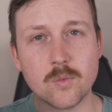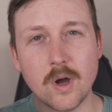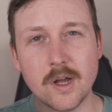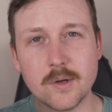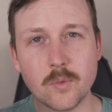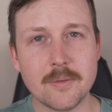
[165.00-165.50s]

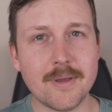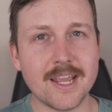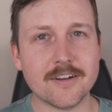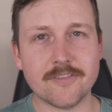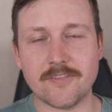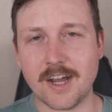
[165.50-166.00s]
1, we
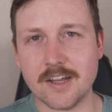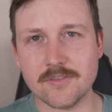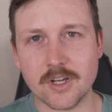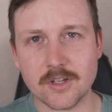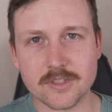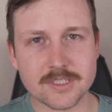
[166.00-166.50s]
made
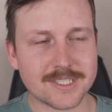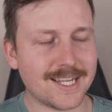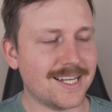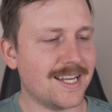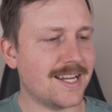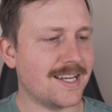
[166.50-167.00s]

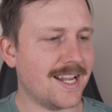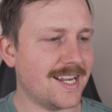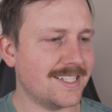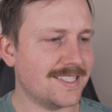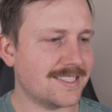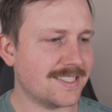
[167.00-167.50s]

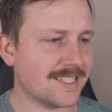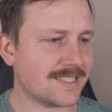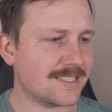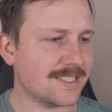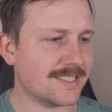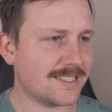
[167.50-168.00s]

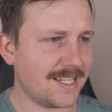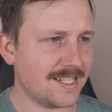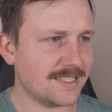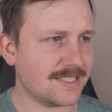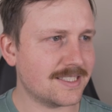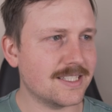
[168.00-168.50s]

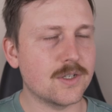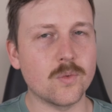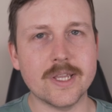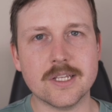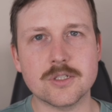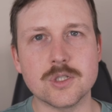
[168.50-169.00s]
$5.96.
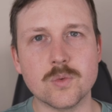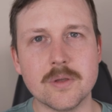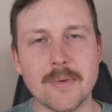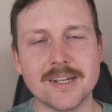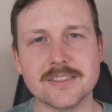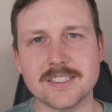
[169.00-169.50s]
Week 2, we
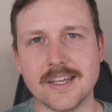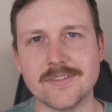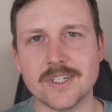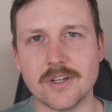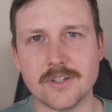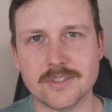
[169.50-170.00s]
made
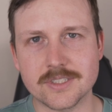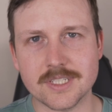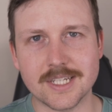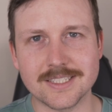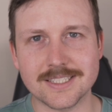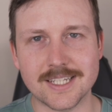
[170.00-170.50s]

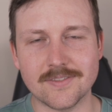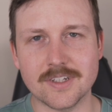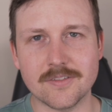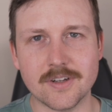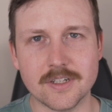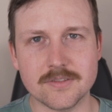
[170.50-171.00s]

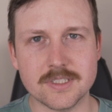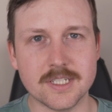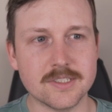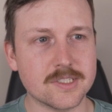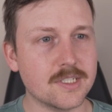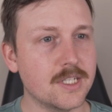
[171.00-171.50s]

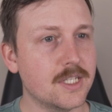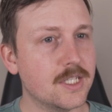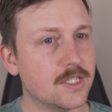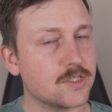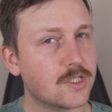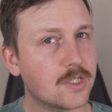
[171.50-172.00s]
$7.75.
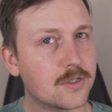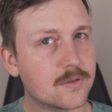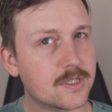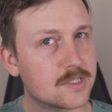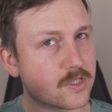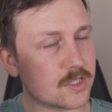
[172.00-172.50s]
So
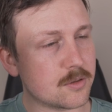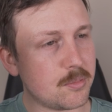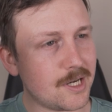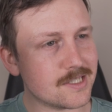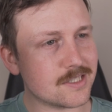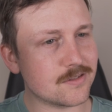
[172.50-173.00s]
it's looking
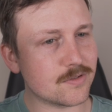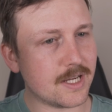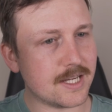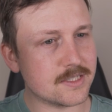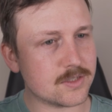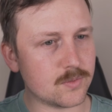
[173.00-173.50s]
positive,
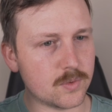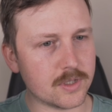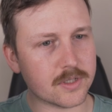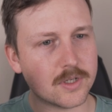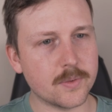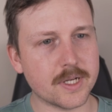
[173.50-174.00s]
guys. We
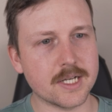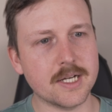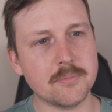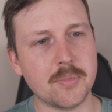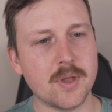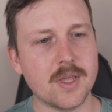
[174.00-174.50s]
are going
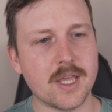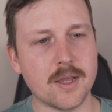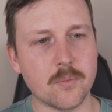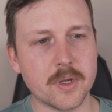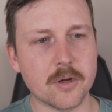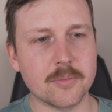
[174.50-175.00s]
up,
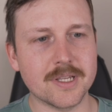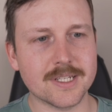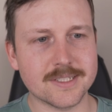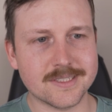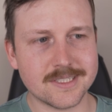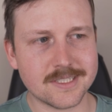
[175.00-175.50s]
and we are being
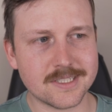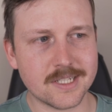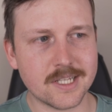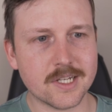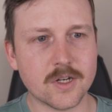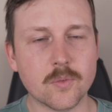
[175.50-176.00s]
consistent
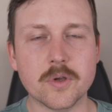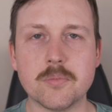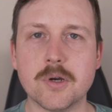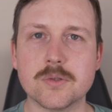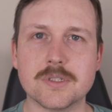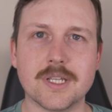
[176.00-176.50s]
here with
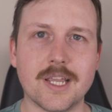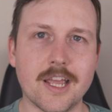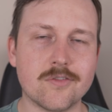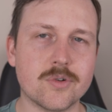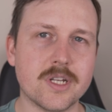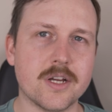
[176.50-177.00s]
posting
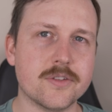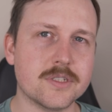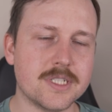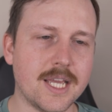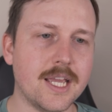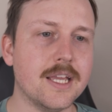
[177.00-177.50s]
every other
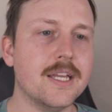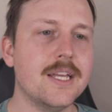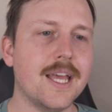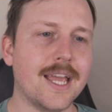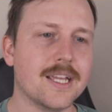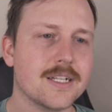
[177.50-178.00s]
day
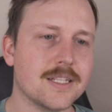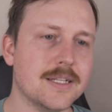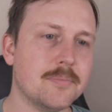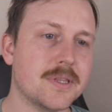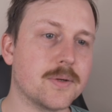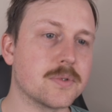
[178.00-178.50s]
a
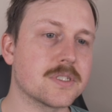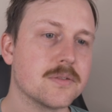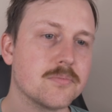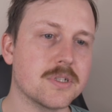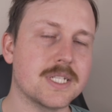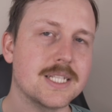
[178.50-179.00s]
clip that was
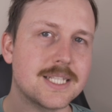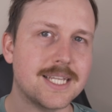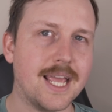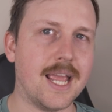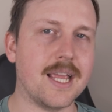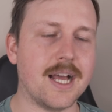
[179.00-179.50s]

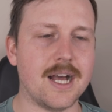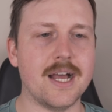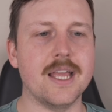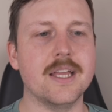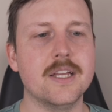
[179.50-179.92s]
completely AI